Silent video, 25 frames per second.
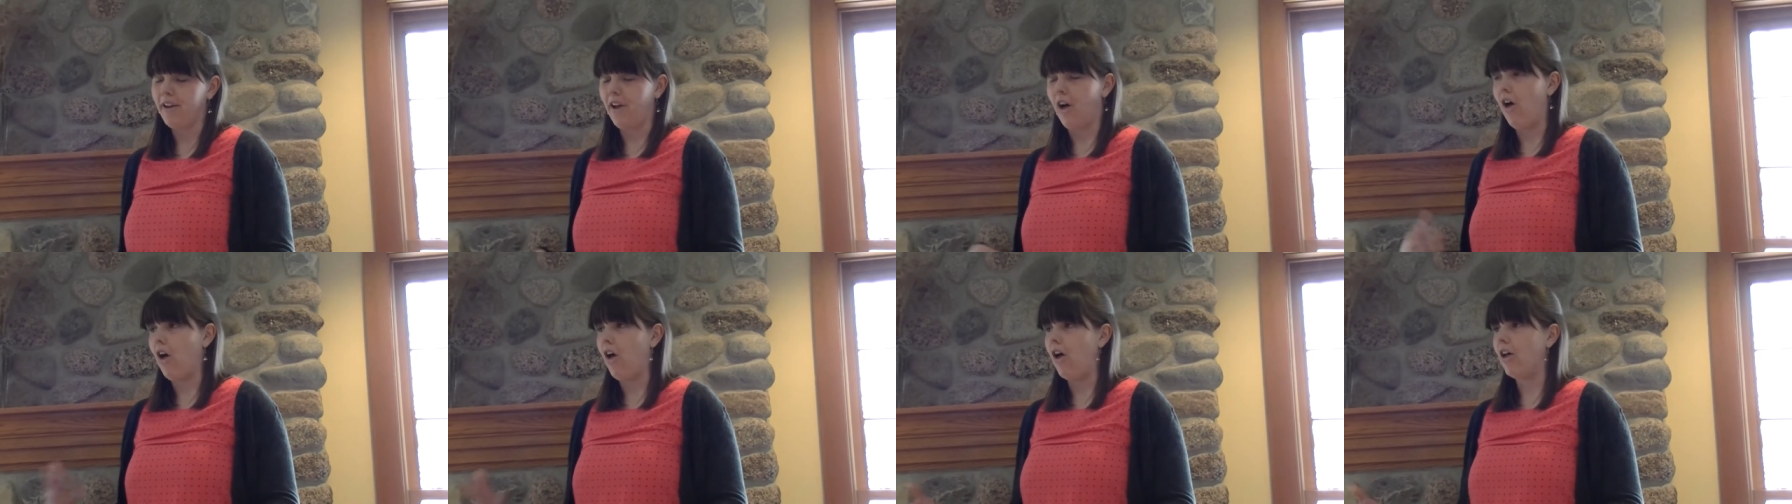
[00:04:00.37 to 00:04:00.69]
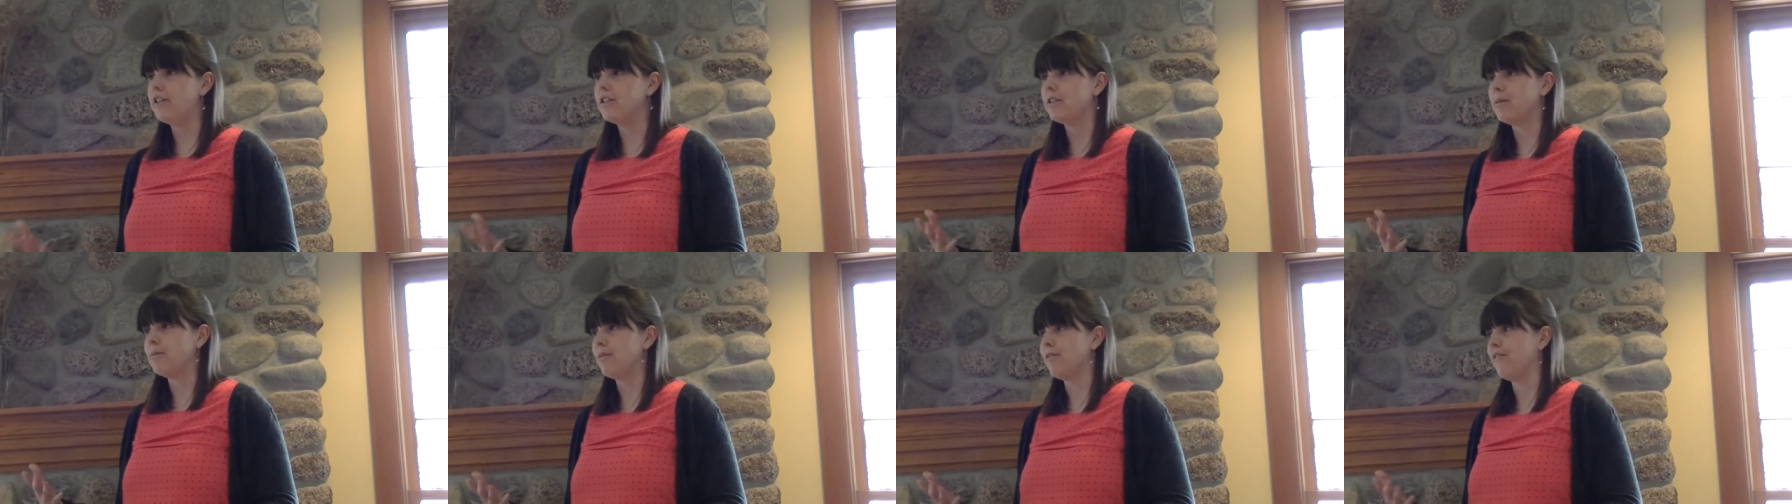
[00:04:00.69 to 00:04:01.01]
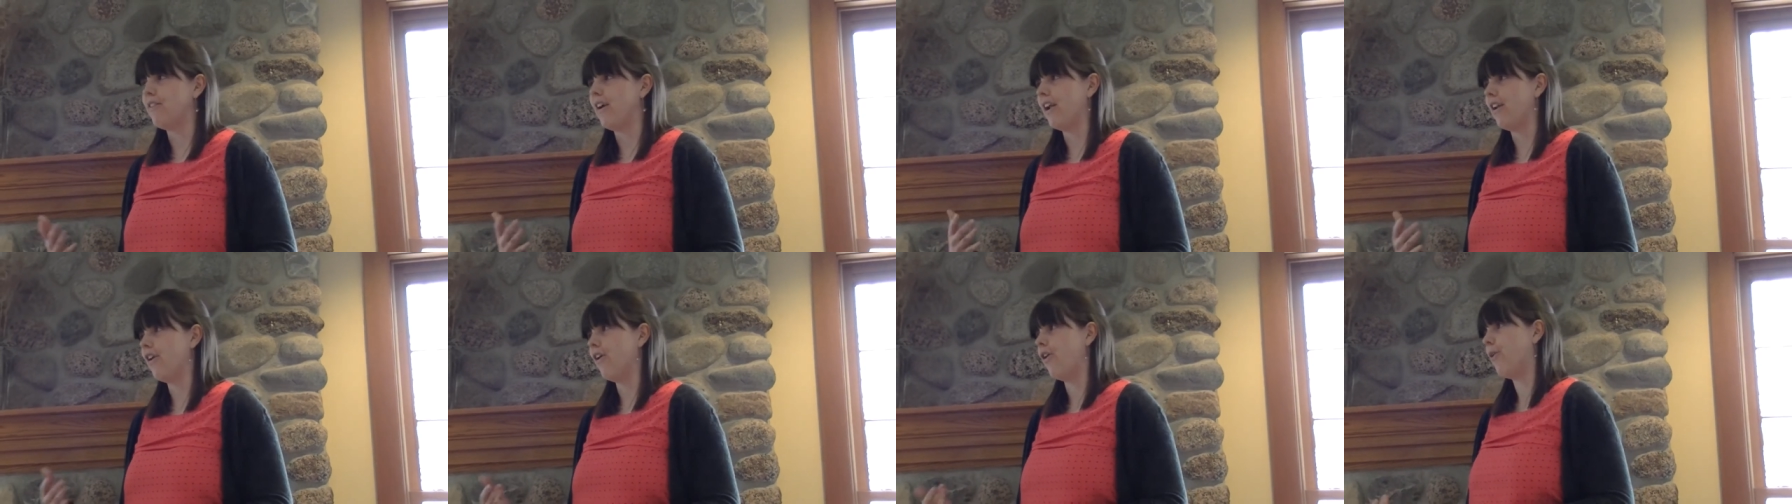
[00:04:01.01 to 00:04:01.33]
at all to
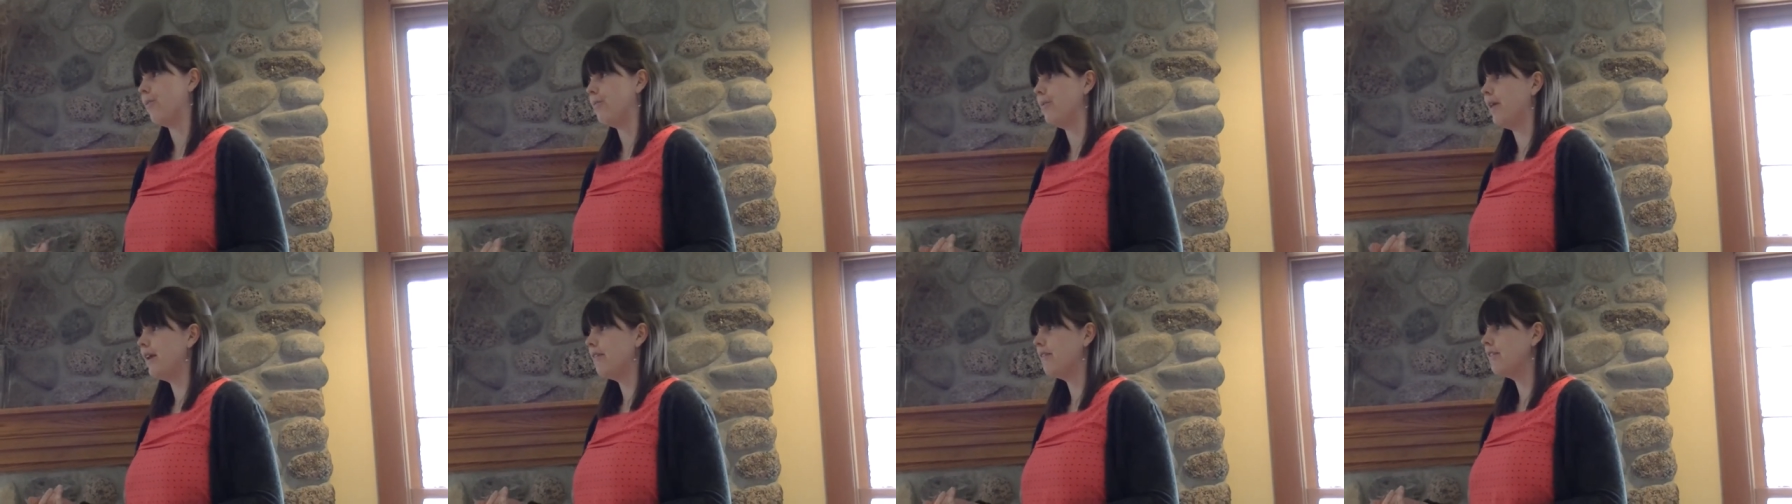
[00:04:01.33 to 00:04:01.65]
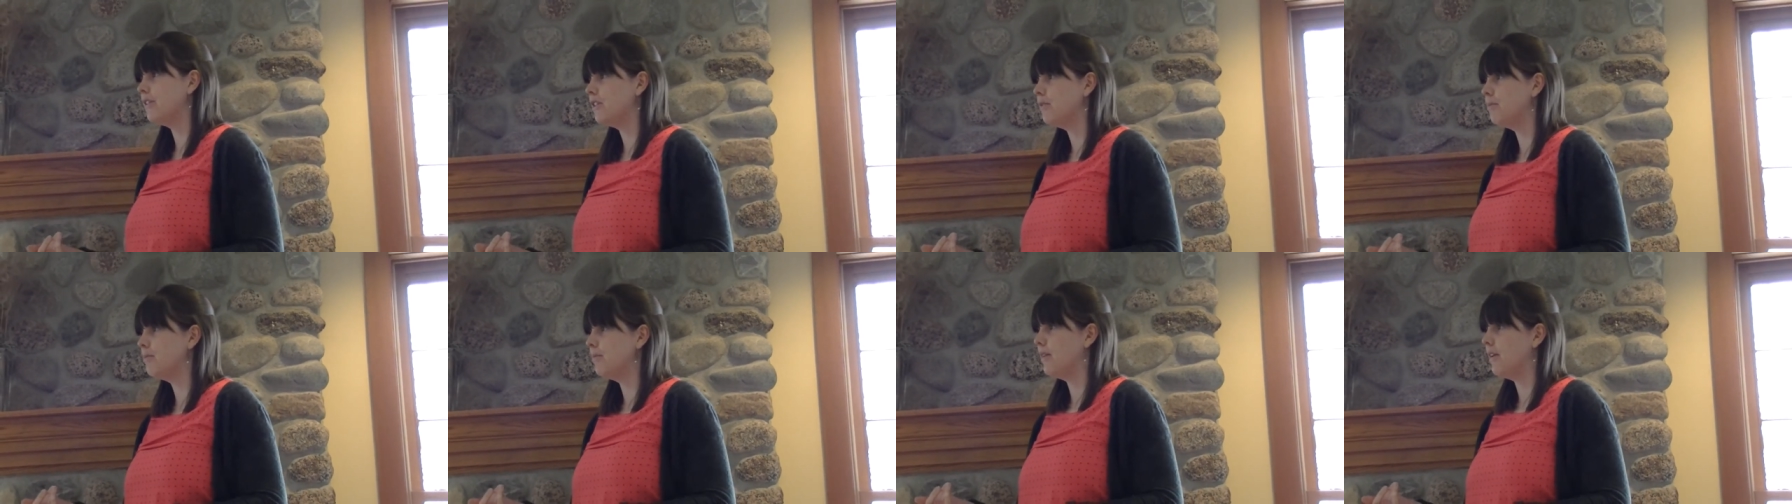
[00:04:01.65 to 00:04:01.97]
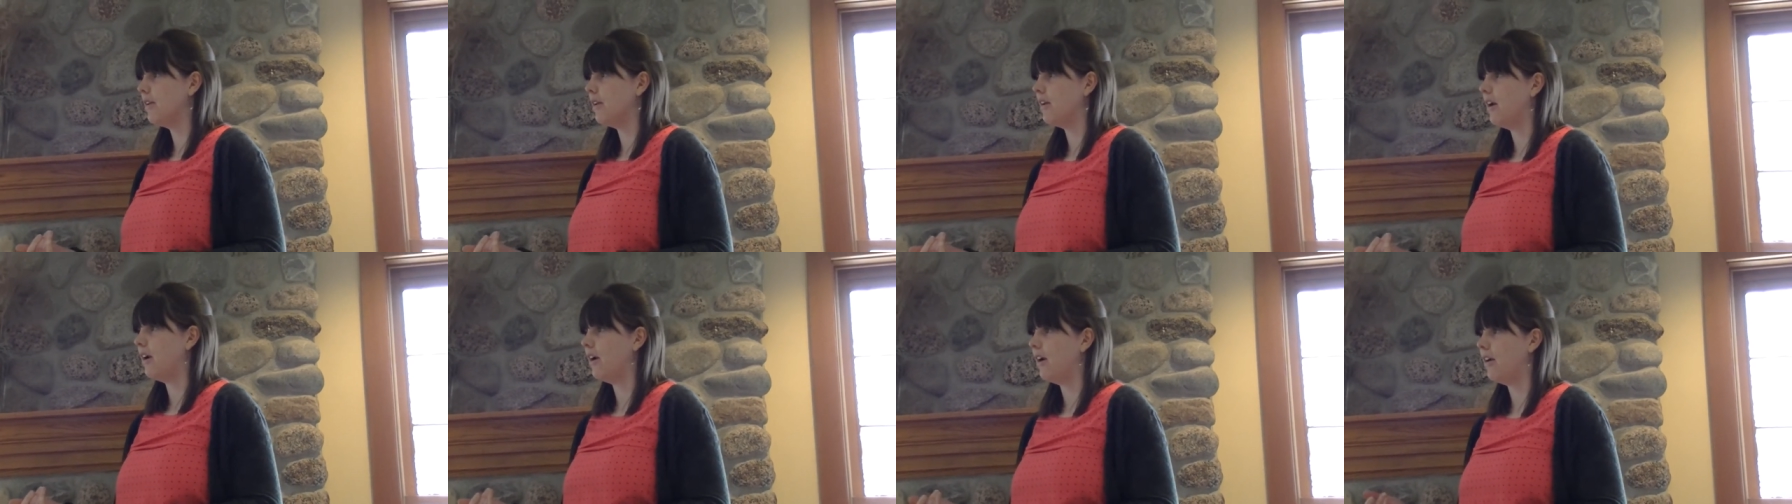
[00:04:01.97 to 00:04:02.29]
provide home language,
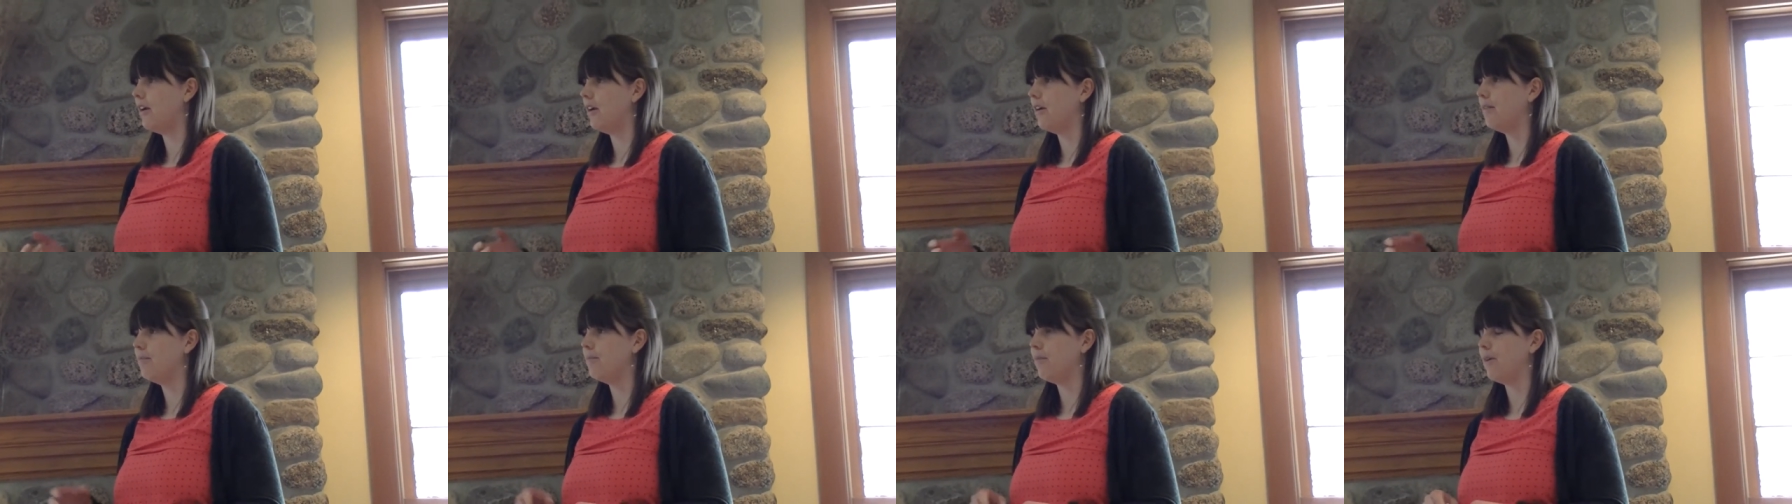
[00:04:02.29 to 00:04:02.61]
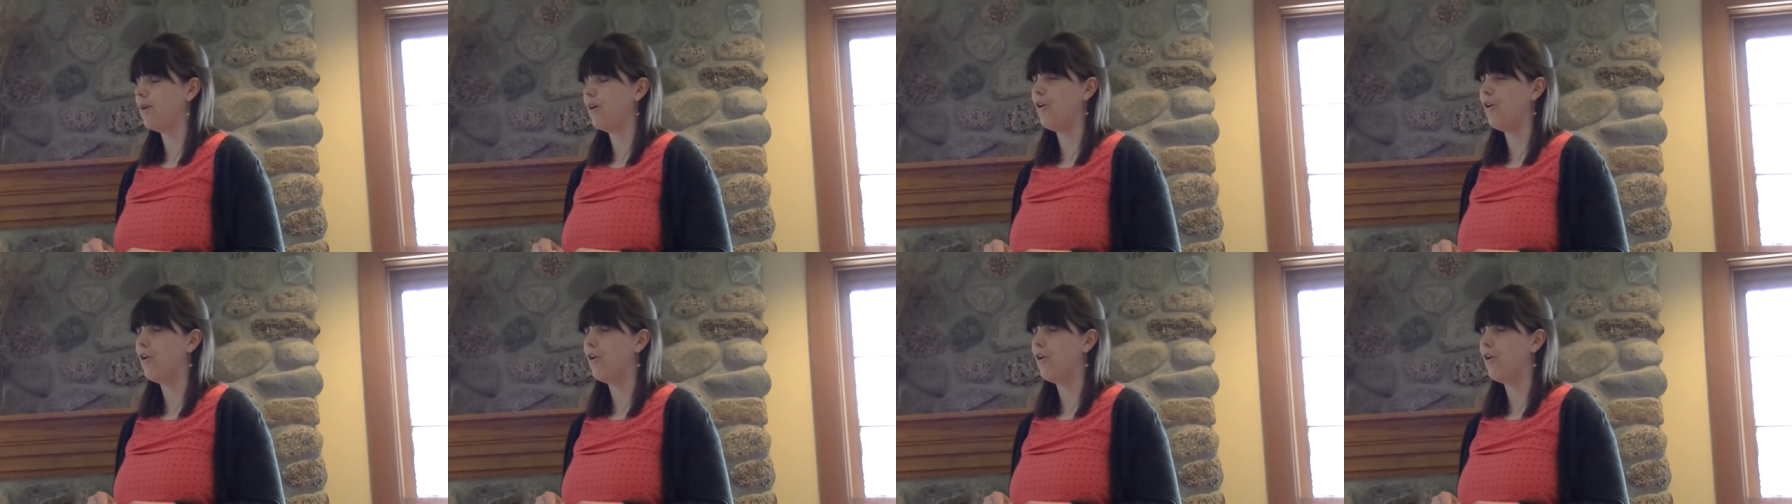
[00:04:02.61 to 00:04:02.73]
um,